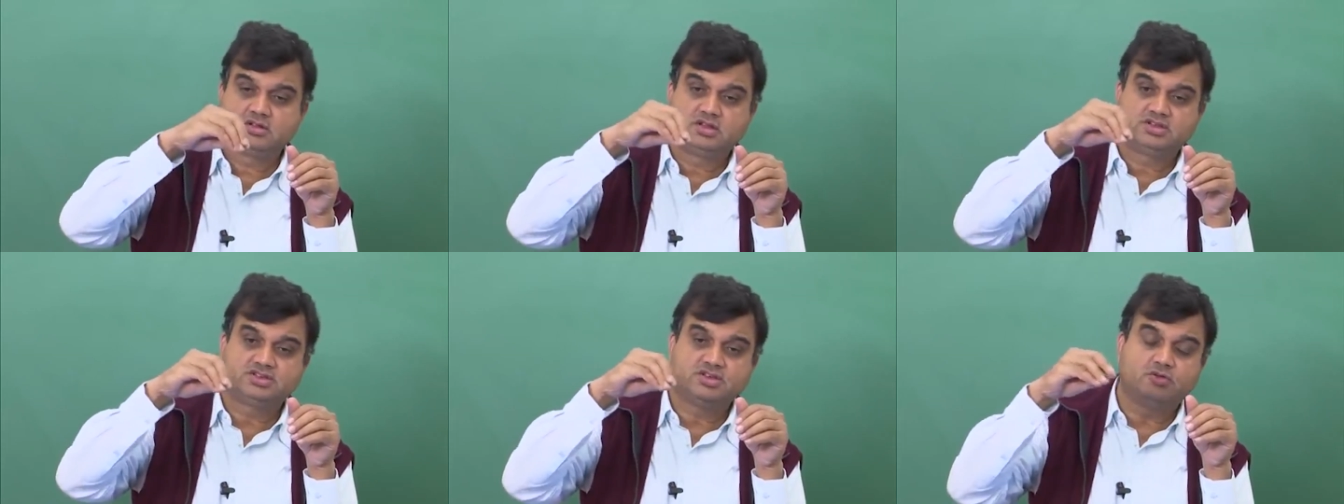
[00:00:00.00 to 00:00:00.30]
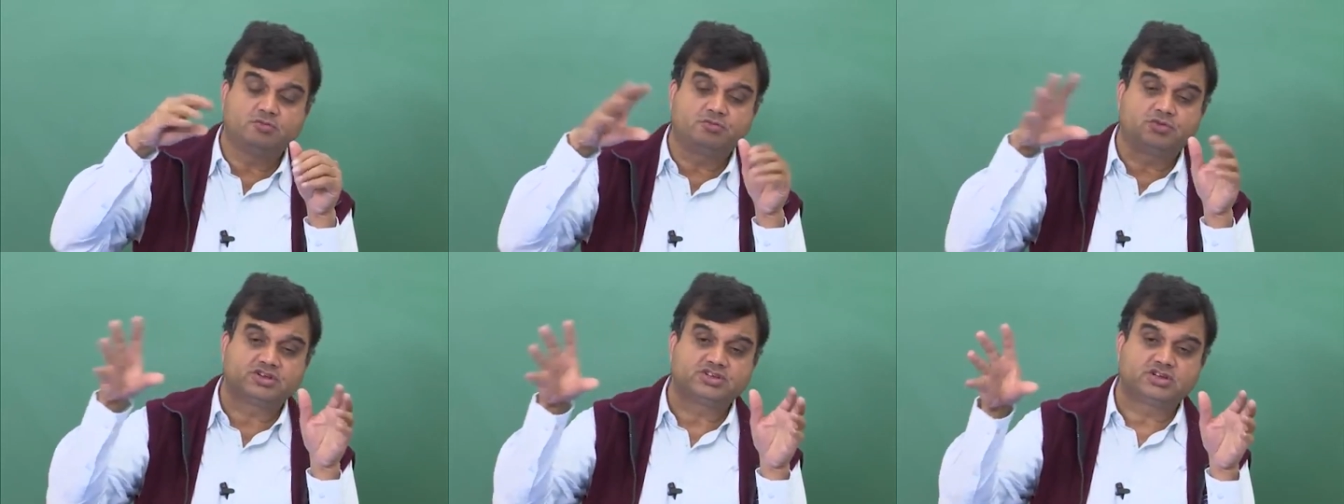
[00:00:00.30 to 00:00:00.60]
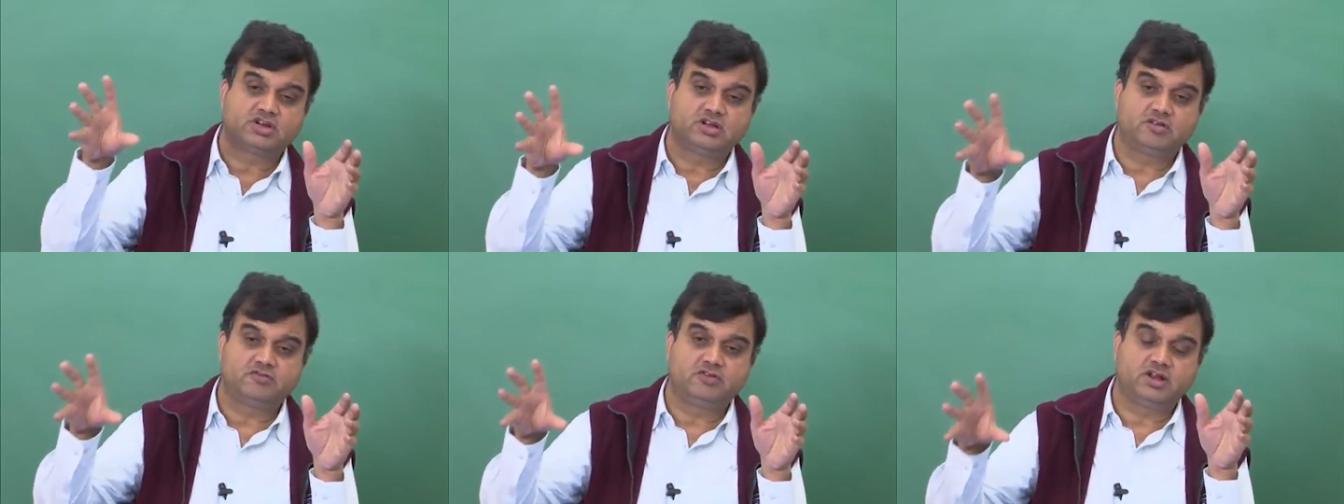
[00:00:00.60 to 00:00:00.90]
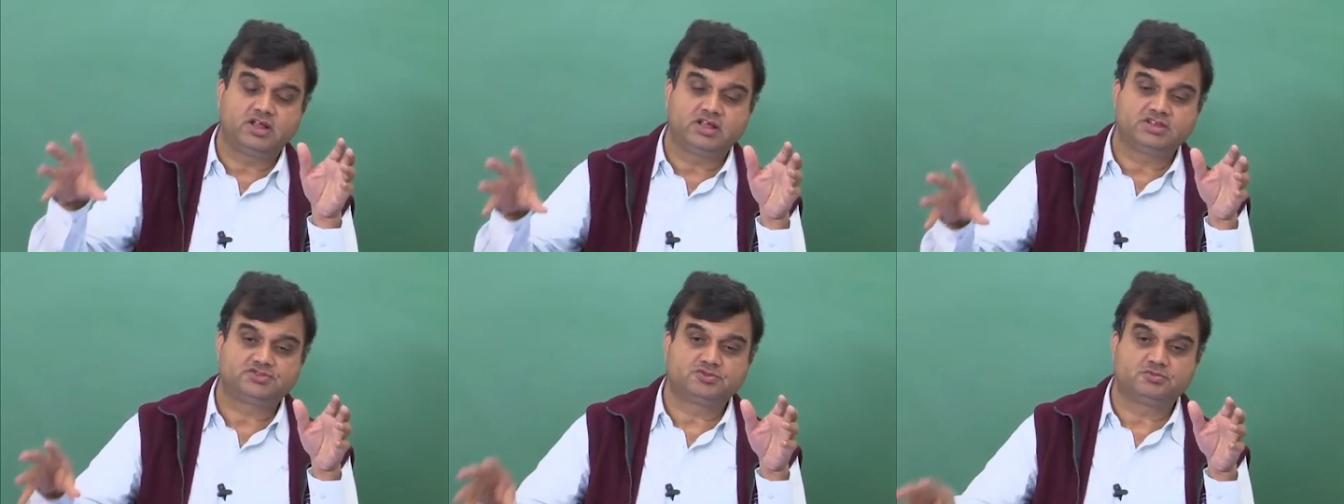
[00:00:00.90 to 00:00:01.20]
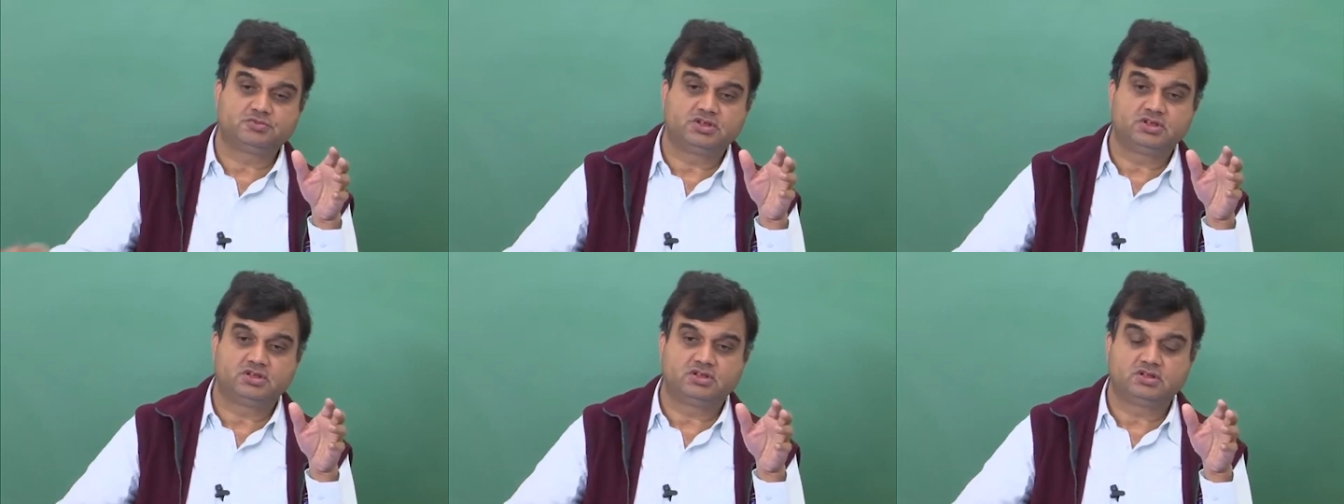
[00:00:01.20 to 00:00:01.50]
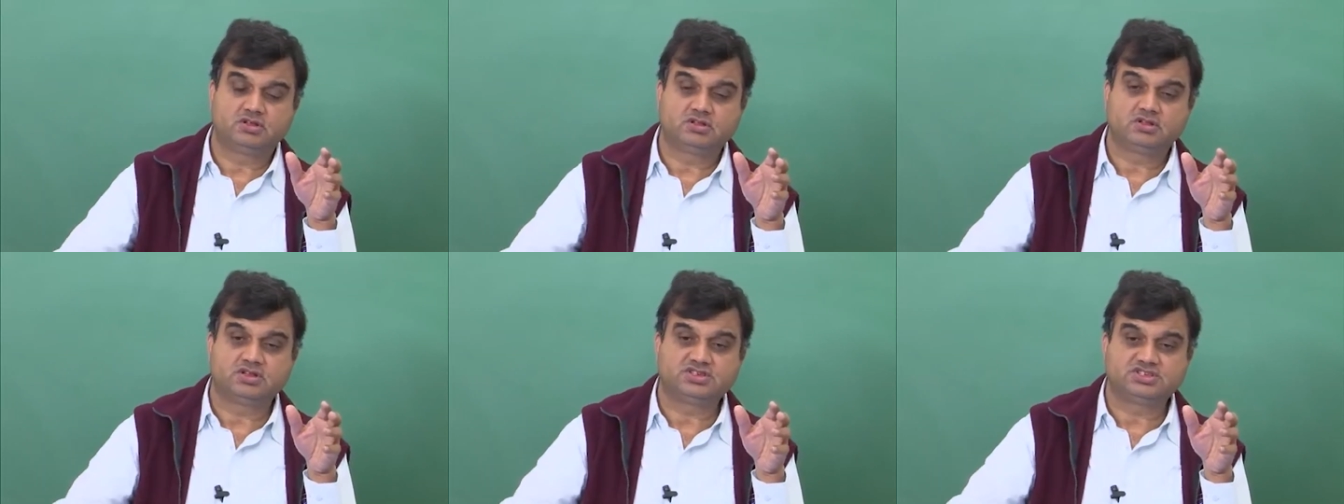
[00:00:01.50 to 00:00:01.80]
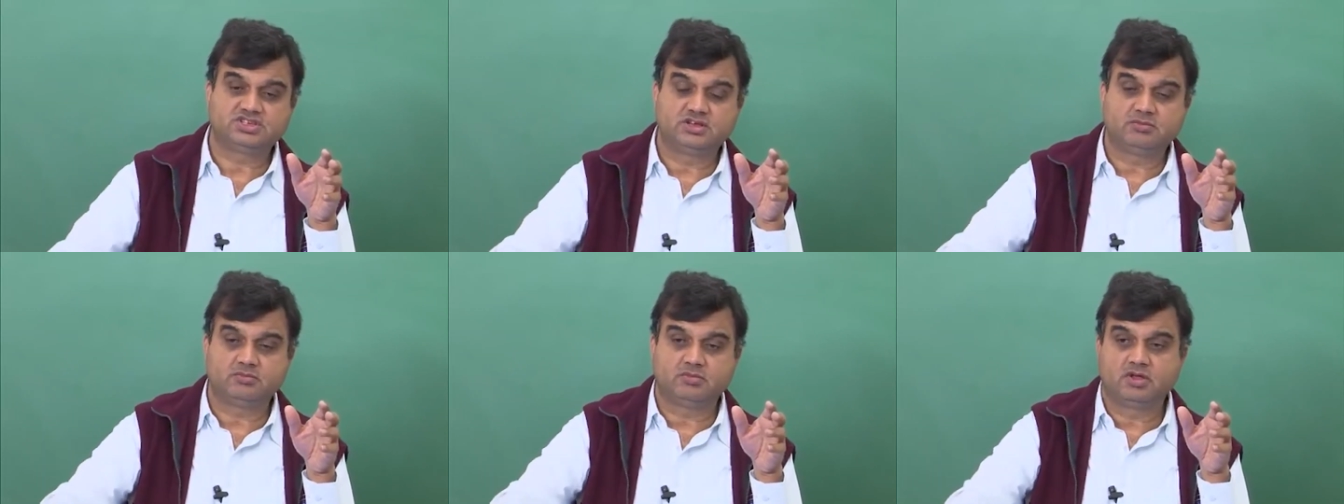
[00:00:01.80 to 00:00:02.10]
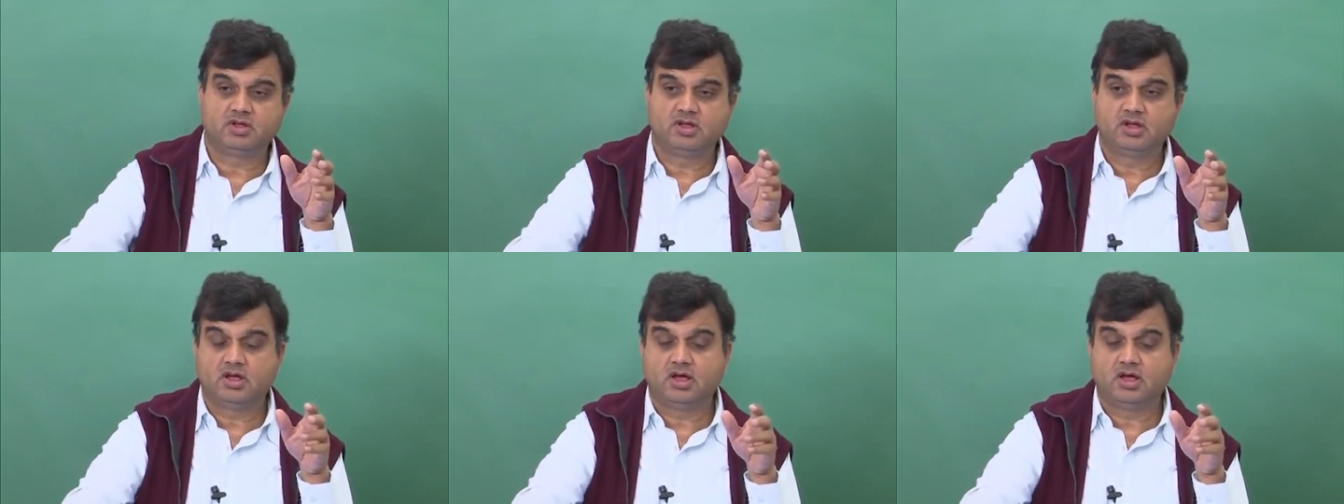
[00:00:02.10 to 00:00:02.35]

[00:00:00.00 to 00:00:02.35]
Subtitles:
the sound pressure level has to be the same.